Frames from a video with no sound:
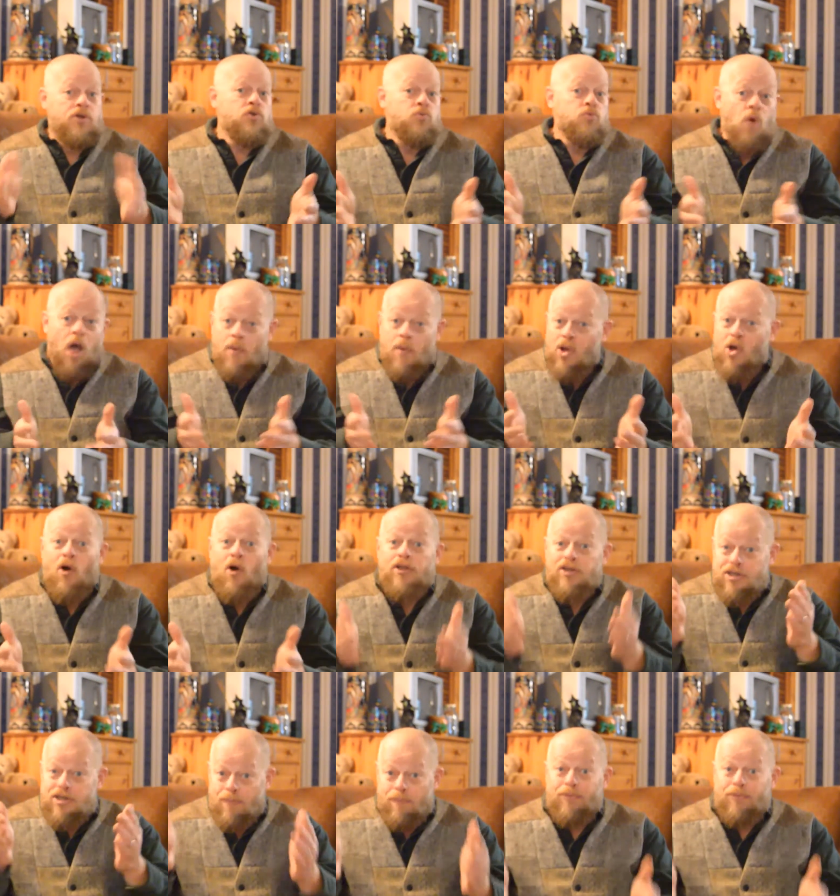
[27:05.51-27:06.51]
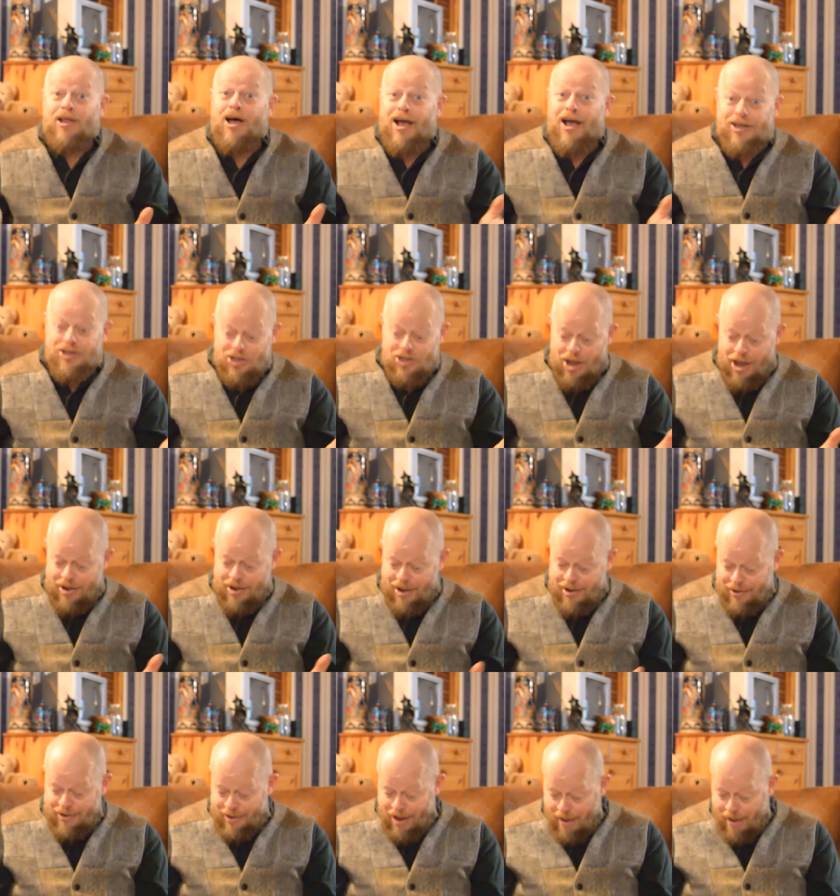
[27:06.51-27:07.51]
is why we call it supply-side
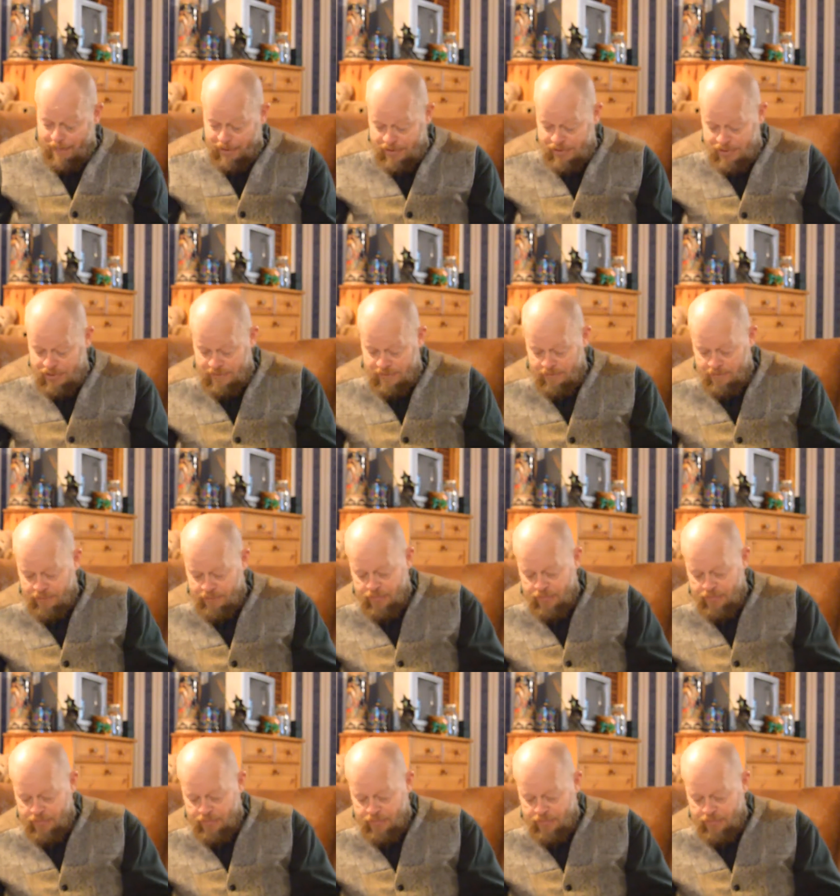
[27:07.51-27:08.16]
economics.